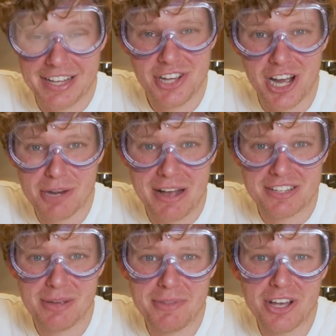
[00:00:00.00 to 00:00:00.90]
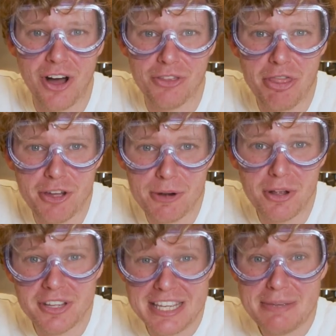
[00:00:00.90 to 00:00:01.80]
and talk about something called
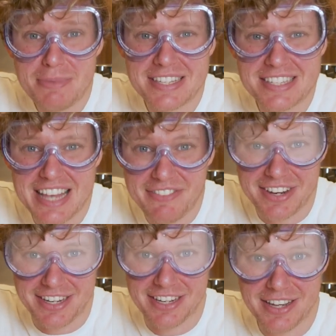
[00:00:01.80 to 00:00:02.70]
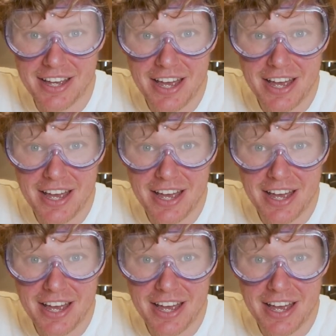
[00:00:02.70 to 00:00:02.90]
thermal emissivity.